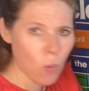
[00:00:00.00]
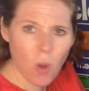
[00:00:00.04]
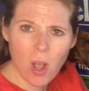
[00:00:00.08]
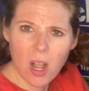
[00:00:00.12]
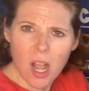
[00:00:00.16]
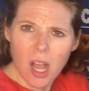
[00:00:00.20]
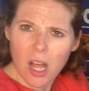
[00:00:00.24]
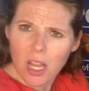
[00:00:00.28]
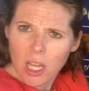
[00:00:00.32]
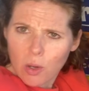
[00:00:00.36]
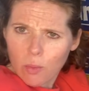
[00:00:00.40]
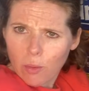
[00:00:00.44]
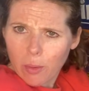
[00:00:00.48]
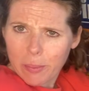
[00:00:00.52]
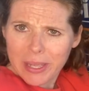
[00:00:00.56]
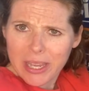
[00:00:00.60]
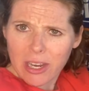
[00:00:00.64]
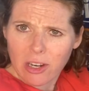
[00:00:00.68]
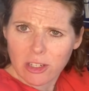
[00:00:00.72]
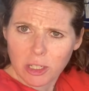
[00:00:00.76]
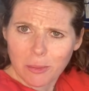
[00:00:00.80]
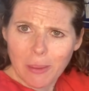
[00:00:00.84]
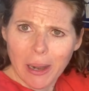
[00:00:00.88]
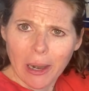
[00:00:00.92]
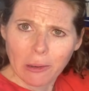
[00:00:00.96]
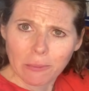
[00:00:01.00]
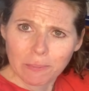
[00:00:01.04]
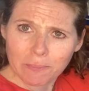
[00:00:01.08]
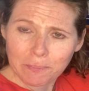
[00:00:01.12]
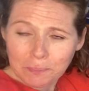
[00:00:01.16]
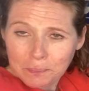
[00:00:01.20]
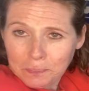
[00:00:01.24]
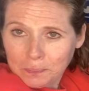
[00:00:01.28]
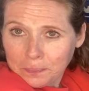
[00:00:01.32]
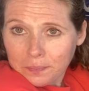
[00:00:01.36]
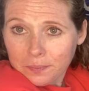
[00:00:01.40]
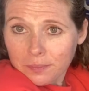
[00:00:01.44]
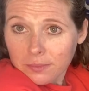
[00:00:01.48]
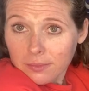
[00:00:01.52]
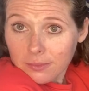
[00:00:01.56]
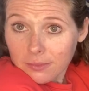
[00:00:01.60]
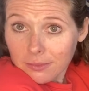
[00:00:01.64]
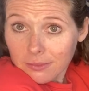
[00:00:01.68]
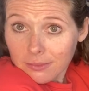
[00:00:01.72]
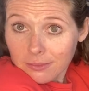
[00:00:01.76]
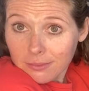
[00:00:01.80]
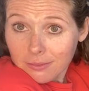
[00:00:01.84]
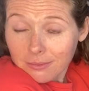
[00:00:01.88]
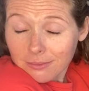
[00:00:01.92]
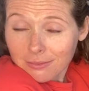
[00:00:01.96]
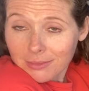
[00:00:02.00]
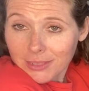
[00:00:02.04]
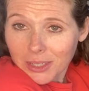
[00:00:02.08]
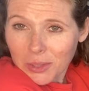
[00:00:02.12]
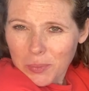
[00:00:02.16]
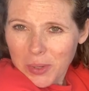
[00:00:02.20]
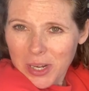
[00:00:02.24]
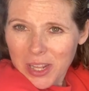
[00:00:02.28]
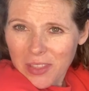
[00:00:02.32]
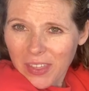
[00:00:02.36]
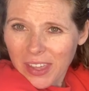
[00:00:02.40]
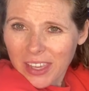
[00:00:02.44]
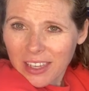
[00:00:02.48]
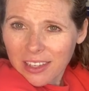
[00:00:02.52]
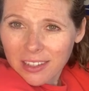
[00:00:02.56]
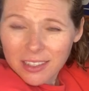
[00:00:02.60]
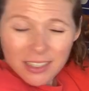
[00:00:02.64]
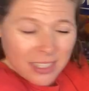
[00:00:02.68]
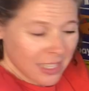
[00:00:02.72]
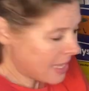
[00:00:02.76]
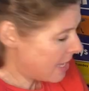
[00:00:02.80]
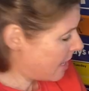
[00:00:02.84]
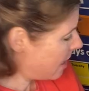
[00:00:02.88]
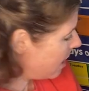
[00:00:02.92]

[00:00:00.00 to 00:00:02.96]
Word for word: What color will be here tomorrow? What do you think?